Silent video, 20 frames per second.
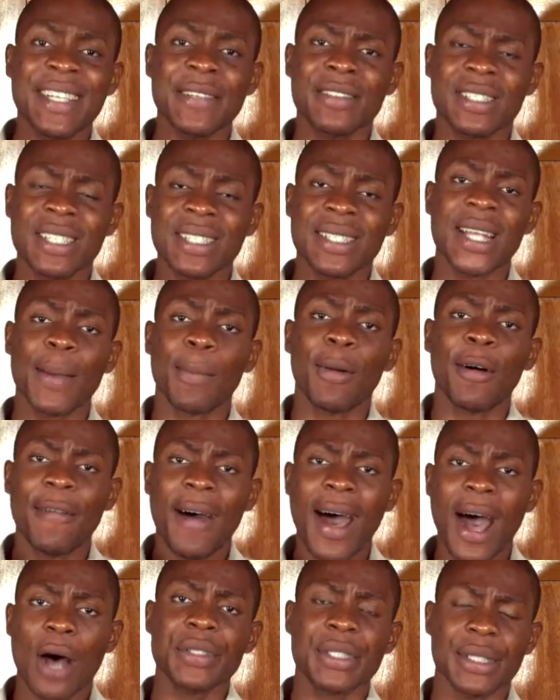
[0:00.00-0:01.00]
system of
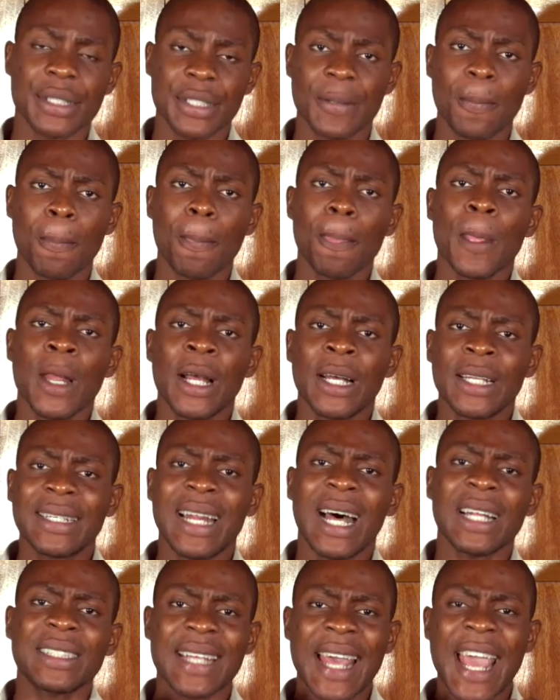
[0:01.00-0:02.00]
housing
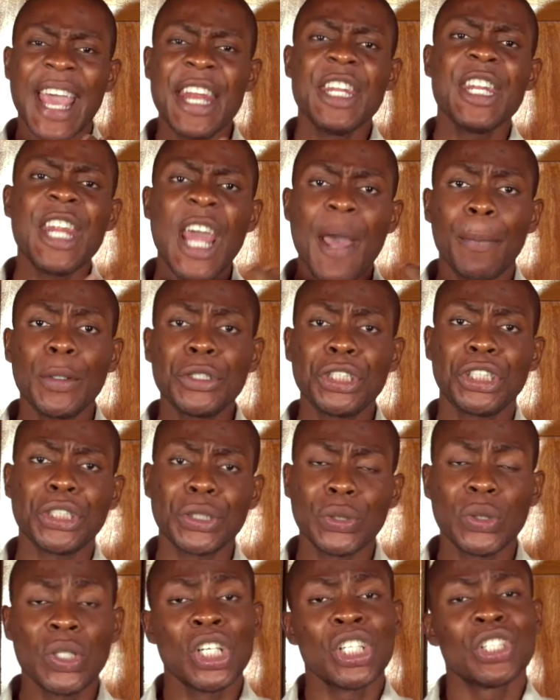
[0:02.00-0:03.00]
that enables
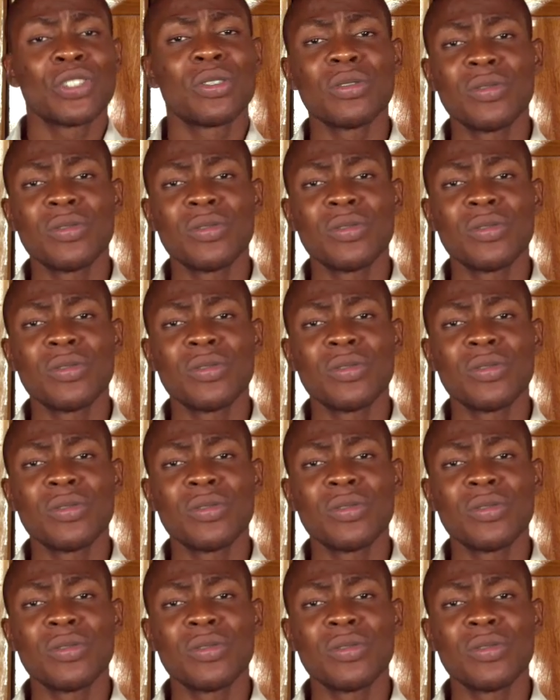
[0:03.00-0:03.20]
you to